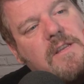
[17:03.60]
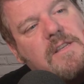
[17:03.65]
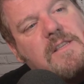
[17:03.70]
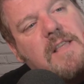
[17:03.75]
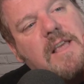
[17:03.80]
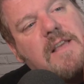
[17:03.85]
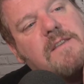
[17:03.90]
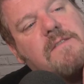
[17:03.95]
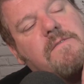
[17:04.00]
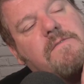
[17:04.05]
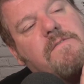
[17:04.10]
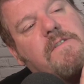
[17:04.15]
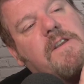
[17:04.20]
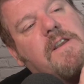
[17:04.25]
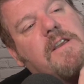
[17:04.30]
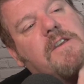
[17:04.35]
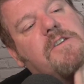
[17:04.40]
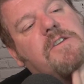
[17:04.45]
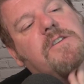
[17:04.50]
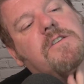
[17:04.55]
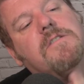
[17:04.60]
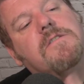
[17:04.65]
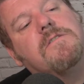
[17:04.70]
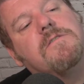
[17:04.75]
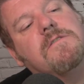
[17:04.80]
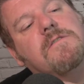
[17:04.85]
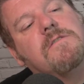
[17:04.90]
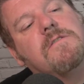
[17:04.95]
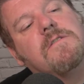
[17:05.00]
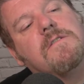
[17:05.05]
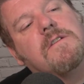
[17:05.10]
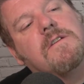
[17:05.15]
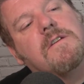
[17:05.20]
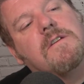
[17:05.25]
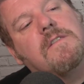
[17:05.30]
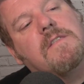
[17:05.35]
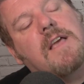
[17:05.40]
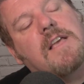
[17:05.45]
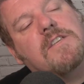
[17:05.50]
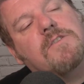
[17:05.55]
that isn't finished?
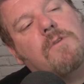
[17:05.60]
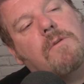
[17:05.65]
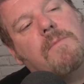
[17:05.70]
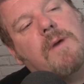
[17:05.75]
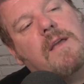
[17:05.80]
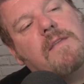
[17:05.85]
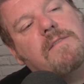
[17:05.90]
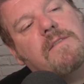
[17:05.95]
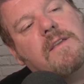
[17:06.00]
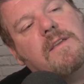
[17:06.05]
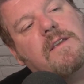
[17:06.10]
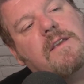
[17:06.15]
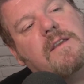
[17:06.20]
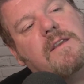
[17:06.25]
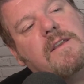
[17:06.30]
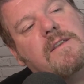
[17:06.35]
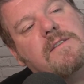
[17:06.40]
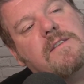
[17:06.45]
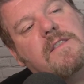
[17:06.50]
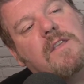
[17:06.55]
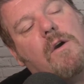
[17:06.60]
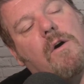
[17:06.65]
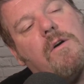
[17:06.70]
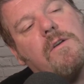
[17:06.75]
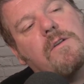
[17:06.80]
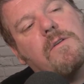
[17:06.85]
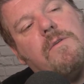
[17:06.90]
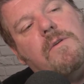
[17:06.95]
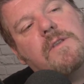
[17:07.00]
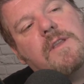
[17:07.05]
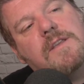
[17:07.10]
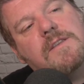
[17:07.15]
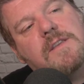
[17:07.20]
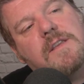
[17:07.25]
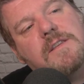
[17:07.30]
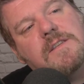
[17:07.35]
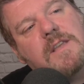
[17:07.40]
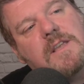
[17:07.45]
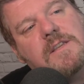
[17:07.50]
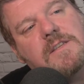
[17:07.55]
That's what my thinking is. The audio on this
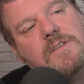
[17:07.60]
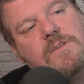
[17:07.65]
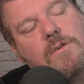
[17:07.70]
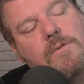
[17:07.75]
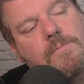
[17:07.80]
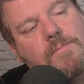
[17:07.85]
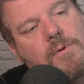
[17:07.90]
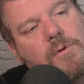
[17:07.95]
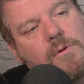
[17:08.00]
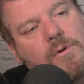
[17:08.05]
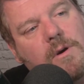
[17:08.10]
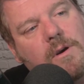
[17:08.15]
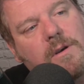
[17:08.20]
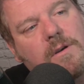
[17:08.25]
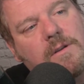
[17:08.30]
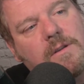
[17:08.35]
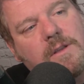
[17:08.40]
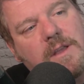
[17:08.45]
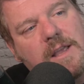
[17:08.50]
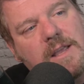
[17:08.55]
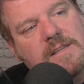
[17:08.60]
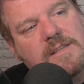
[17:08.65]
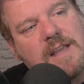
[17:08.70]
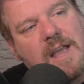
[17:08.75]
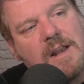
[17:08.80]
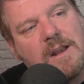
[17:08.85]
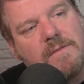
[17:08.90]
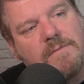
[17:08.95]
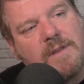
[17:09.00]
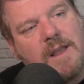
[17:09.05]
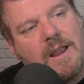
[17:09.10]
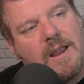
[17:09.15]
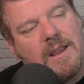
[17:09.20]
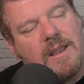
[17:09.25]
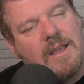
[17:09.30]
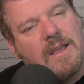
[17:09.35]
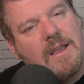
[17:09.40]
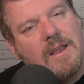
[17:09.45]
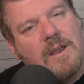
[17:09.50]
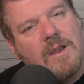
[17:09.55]
is so poor. It's kind of
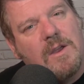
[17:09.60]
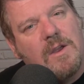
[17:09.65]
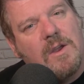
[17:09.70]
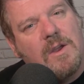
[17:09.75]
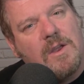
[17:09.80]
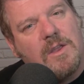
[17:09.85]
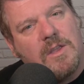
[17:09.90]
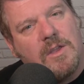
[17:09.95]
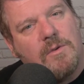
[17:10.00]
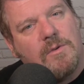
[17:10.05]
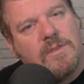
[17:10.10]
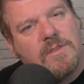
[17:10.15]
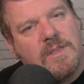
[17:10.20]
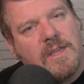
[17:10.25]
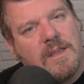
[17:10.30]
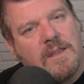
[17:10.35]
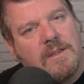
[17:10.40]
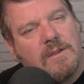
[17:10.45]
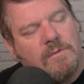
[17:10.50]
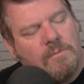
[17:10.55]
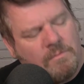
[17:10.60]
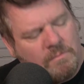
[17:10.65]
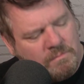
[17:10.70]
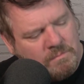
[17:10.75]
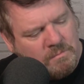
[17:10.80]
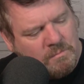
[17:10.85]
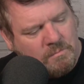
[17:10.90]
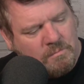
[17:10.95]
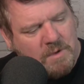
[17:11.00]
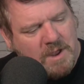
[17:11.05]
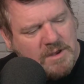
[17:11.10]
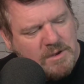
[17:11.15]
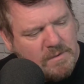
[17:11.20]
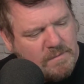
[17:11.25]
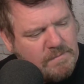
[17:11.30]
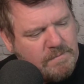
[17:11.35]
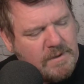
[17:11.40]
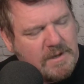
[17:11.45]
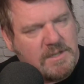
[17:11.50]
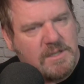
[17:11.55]
like you'd think when you
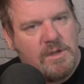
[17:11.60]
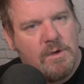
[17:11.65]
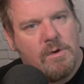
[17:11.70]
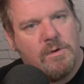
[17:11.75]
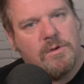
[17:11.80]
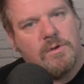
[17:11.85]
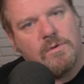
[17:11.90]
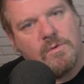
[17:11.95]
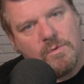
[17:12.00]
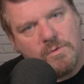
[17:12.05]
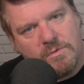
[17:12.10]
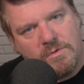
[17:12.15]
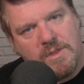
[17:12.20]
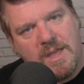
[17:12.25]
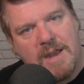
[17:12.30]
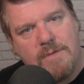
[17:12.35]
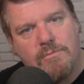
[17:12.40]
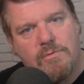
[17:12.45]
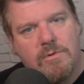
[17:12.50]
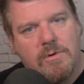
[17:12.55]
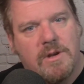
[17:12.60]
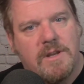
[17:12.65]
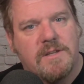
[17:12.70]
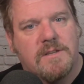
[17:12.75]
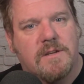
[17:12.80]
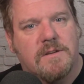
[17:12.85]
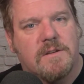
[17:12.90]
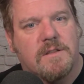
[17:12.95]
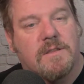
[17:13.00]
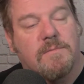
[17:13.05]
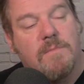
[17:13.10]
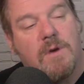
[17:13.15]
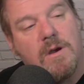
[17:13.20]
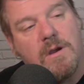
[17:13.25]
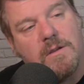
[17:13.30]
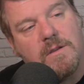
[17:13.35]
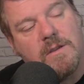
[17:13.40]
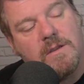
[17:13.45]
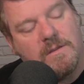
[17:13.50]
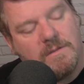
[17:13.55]
fix the audio, then we'll release it to the
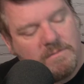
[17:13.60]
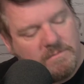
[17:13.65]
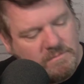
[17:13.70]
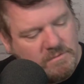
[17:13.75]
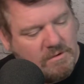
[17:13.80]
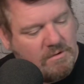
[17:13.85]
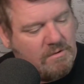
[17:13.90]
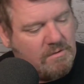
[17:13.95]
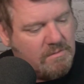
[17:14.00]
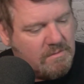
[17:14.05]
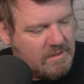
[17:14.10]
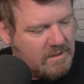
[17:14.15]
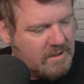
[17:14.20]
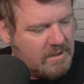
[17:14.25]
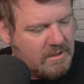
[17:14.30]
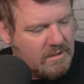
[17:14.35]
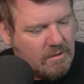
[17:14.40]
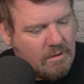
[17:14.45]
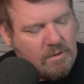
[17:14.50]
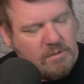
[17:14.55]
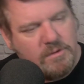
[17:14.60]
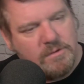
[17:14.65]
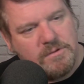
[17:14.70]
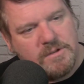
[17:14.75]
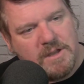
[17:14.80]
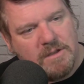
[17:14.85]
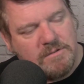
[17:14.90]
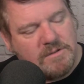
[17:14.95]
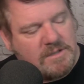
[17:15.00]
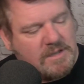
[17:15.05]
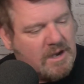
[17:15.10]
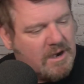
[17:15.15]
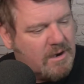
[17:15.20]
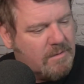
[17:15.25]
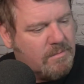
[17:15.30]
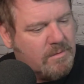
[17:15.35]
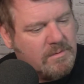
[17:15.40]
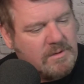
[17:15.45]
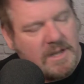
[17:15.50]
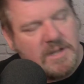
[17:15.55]
market. No, audio sounds
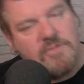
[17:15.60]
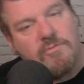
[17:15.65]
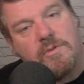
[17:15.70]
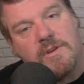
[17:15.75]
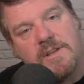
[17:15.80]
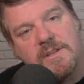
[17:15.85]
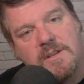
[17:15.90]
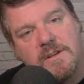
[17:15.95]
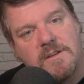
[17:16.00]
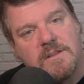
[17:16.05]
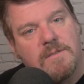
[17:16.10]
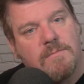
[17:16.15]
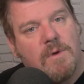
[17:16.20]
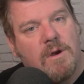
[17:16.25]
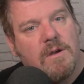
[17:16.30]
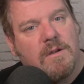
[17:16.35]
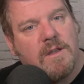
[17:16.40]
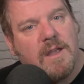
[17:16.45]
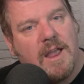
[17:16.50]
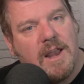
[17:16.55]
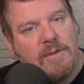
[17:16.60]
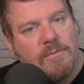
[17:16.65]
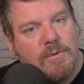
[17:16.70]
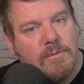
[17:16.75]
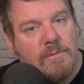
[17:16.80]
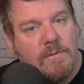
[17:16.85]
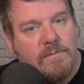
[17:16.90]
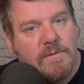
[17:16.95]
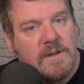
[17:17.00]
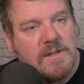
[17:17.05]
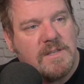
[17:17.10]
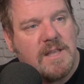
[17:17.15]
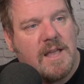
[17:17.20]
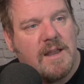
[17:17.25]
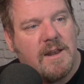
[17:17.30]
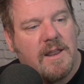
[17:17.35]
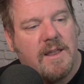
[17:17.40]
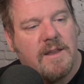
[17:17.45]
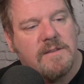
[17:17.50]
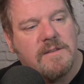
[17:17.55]
terrible. Let's release it to the market anyway. We'll fix
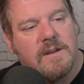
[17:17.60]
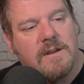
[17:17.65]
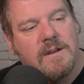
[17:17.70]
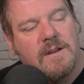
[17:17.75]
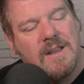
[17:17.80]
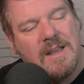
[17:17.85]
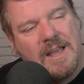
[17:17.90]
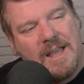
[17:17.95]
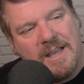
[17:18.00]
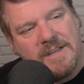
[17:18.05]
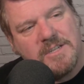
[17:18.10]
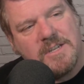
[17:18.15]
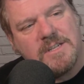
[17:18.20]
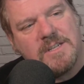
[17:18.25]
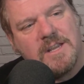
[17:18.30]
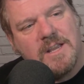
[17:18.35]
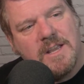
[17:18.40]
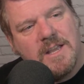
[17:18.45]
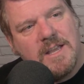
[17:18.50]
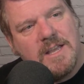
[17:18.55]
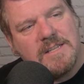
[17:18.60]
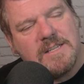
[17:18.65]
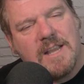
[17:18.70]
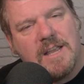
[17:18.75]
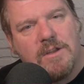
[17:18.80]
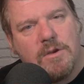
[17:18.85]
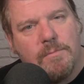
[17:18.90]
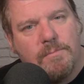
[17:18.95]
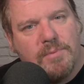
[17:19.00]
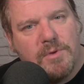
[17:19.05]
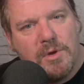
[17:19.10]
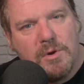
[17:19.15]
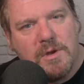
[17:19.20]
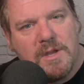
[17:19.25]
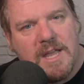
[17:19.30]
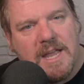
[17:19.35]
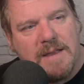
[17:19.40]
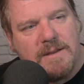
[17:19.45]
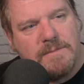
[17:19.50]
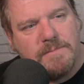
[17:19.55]
that later. It's like computer
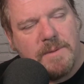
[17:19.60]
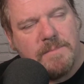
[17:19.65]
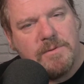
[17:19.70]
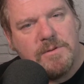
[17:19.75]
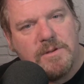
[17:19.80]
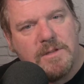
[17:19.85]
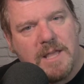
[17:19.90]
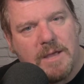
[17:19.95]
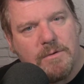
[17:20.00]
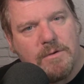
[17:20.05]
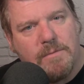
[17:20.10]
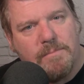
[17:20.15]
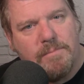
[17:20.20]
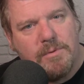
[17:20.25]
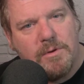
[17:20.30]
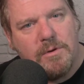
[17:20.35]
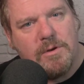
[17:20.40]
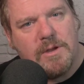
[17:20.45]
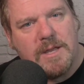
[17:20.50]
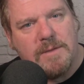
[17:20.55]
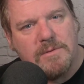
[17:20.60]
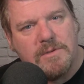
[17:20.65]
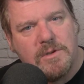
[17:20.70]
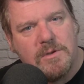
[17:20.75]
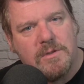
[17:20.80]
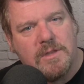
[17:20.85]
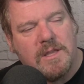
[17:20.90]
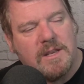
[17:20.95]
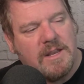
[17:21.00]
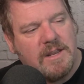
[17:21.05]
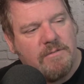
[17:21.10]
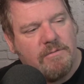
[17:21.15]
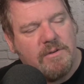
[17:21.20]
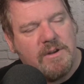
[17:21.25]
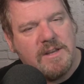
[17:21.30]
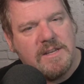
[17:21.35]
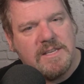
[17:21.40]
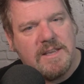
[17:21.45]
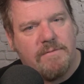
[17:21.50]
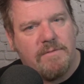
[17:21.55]
games. People do that with computer games, don't they? They
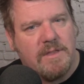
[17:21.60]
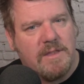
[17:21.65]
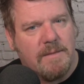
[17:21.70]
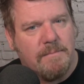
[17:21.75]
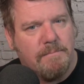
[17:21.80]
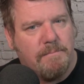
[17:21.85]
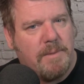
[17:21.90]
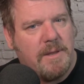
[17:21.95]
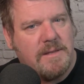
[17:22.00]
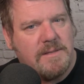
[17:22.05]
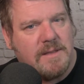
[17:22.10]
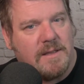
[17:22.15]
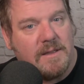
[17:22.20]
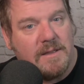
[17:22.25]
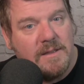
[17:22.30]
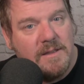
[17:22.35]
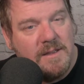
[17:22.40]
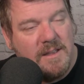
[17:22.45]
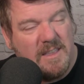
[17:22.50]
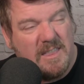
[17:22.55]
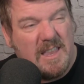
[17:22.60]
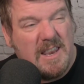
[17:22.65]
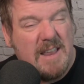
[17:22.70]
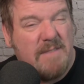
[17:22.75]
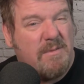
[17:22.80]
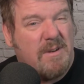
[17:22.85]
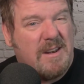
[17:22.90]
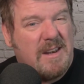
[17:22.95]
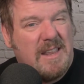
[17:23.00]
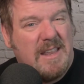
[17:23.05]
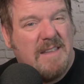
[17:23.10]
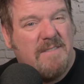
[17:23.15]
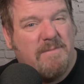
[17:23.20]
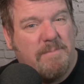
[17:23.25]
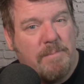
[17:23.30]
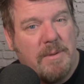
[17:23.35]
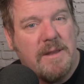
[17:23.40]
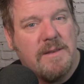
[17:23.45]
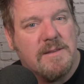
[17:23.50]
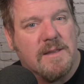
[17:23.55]
release everything in beta and they never leave
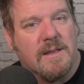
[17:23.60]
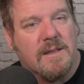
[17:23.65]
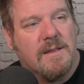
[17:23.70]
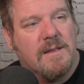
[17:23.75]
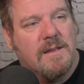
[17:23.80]
beta.